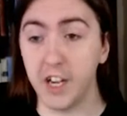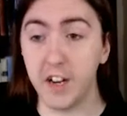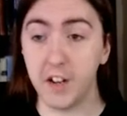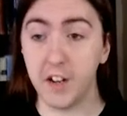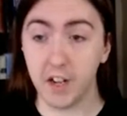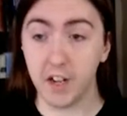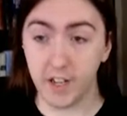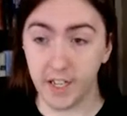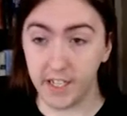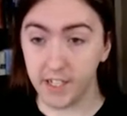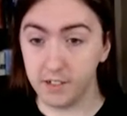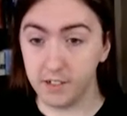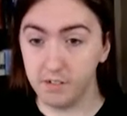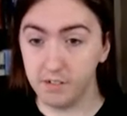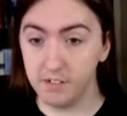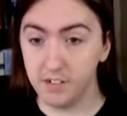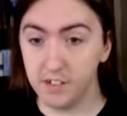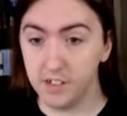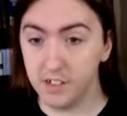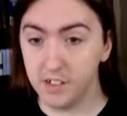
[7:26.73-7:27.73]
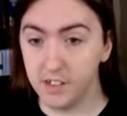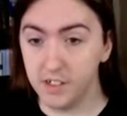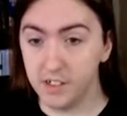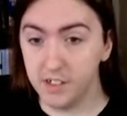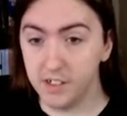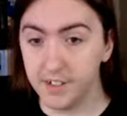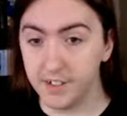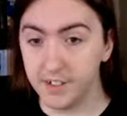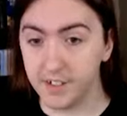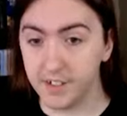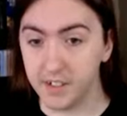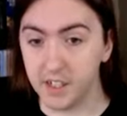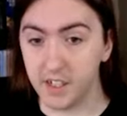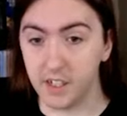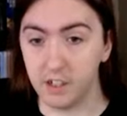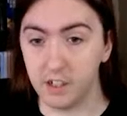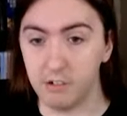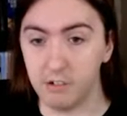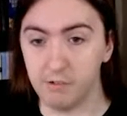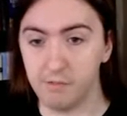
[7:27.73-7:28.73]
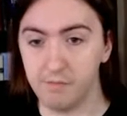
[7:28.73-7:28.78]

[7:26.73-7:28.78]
Tyler. Now,